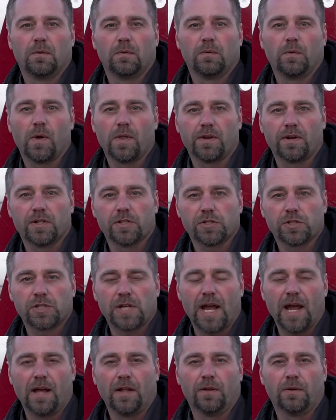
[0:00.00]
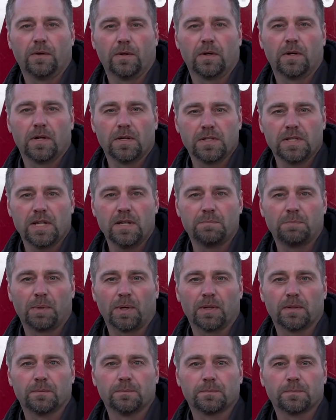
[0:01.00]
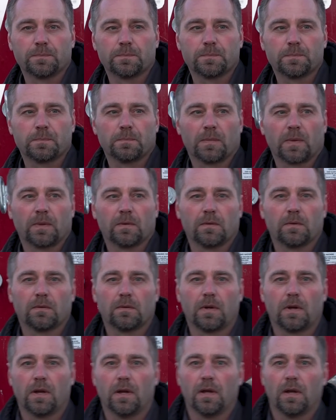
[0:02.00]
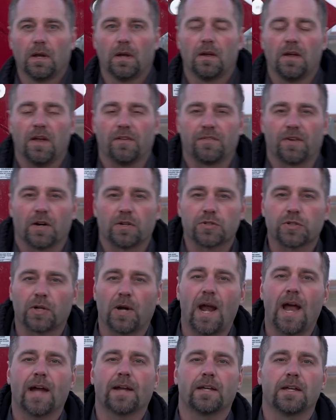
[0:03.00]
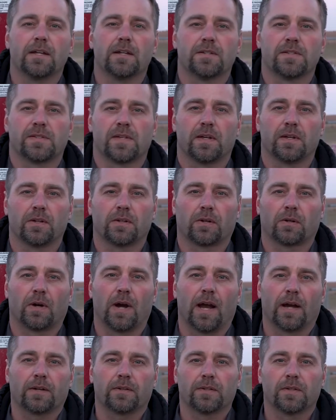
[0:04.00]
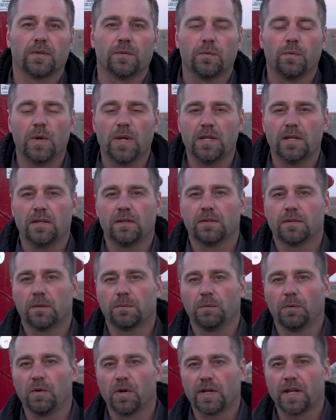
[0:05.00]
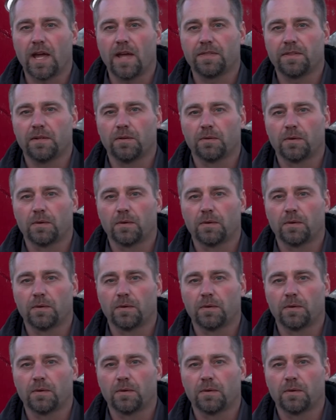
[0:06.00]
whether it's shallower or deeper. If our tracking is incorrect, we need to look at the